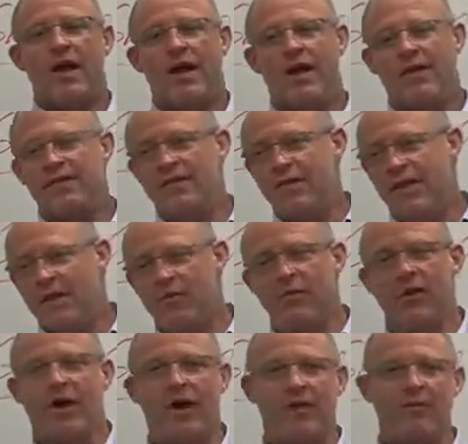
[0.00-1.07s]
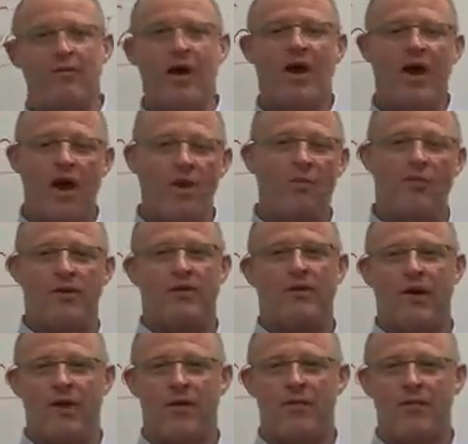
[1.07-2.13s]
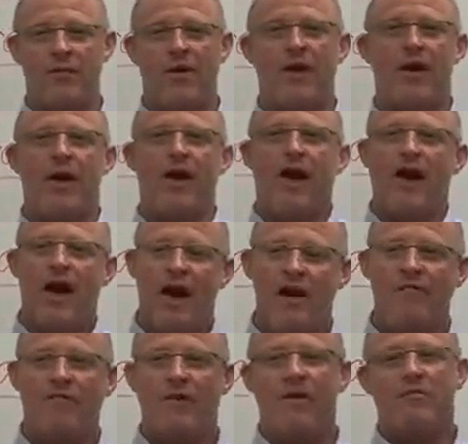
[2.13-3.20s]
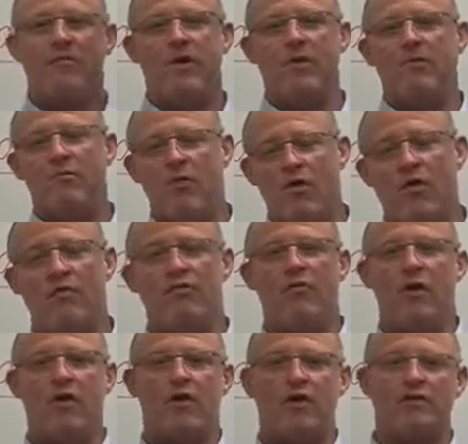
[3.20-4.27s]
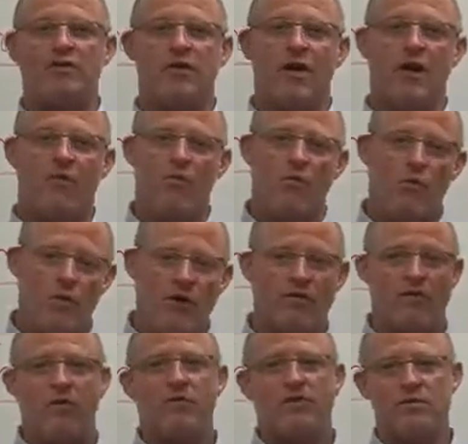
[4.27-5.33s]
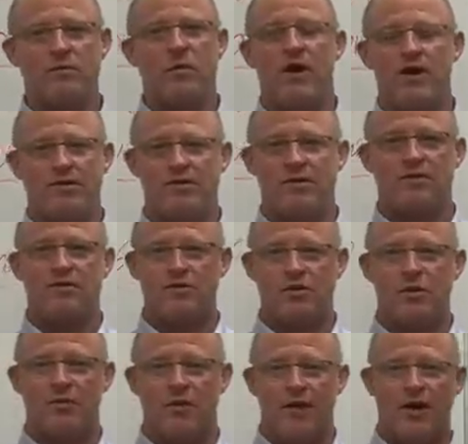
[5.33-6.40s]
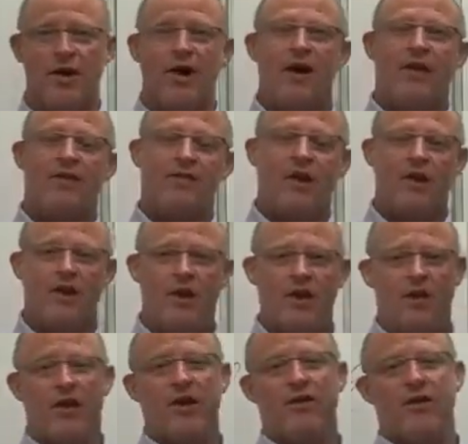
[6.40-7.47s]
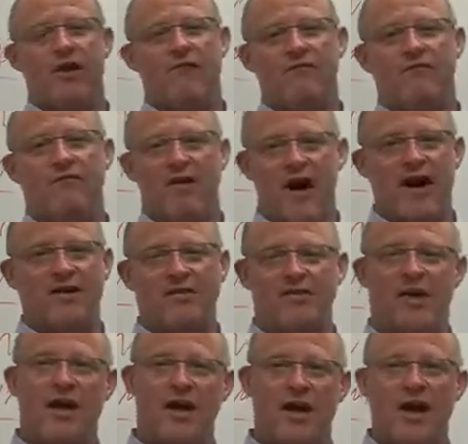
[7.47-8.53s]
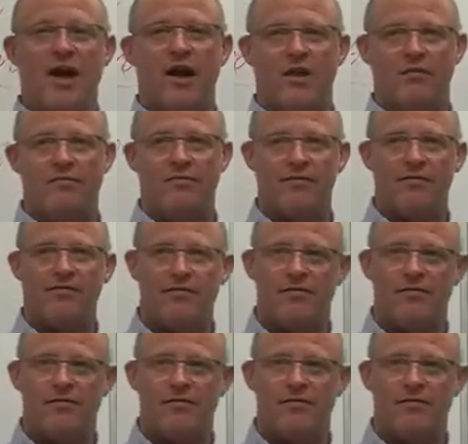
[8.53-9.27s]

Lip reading: And then when I'm helping them, have them be more focused on what the response is to me than hearing the advice I gave.